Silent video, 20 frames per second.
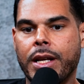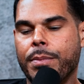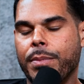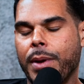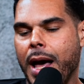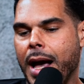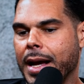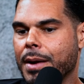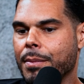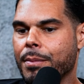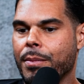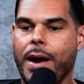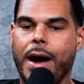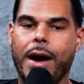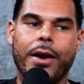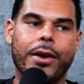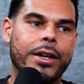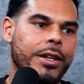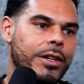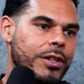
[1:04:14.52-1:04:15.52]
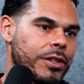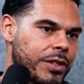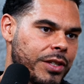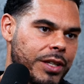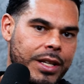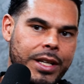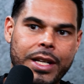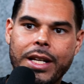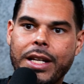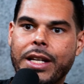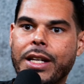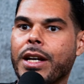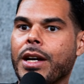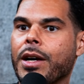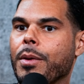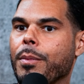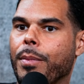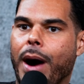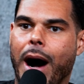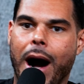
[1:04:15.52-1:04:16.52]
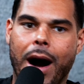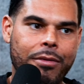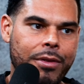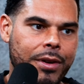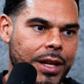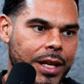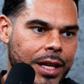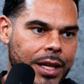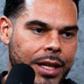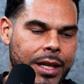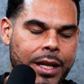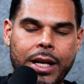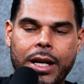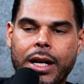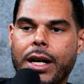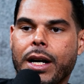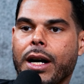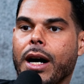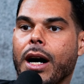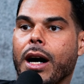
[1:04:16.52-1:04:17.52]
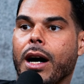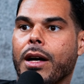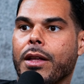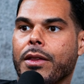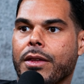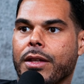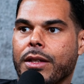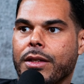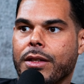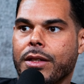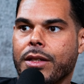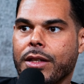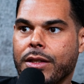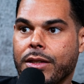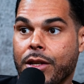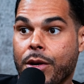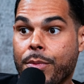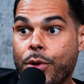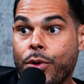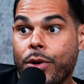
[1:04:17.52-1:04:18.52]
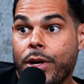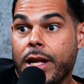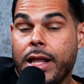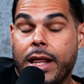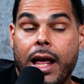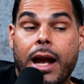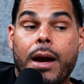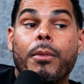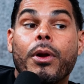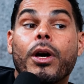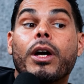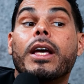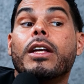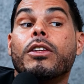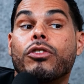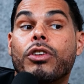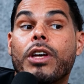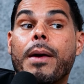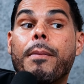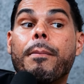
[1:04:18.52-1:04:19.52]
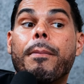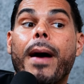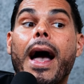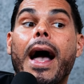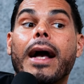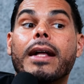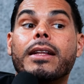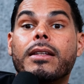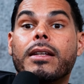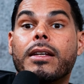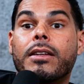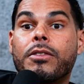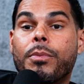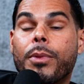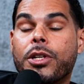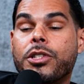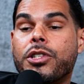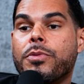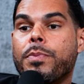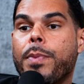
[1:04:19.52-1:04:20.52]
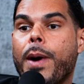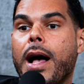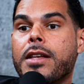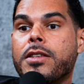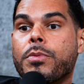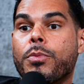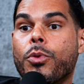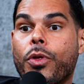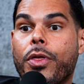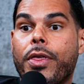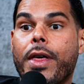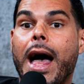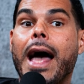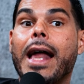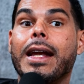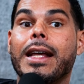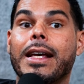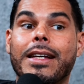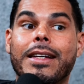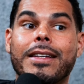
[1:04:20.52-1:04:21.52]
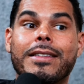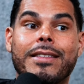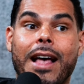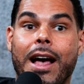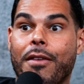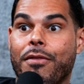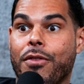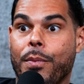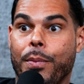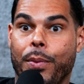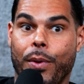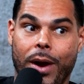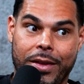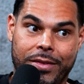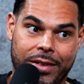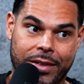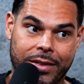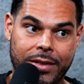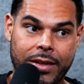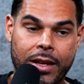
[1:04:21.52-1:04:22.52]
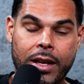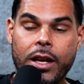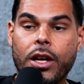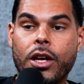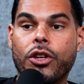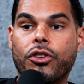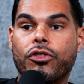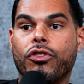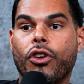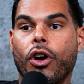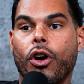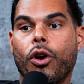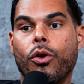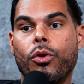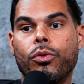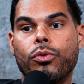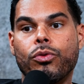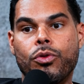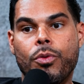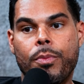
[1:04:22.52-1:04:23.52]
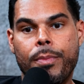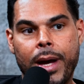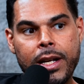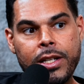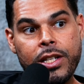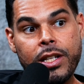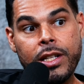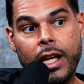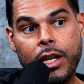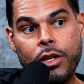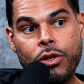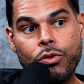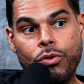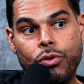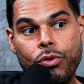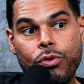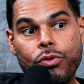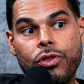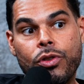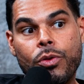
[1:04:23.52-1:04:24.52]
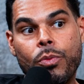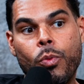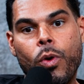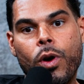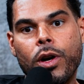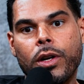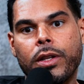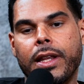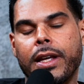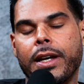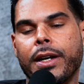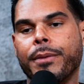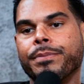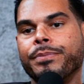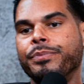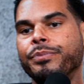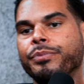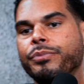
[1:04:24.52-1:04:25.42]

Black and brown, inner city, poverty, the community that I'm looking to impact as much as possible, that is ever present. So you mentioned that you do some work there.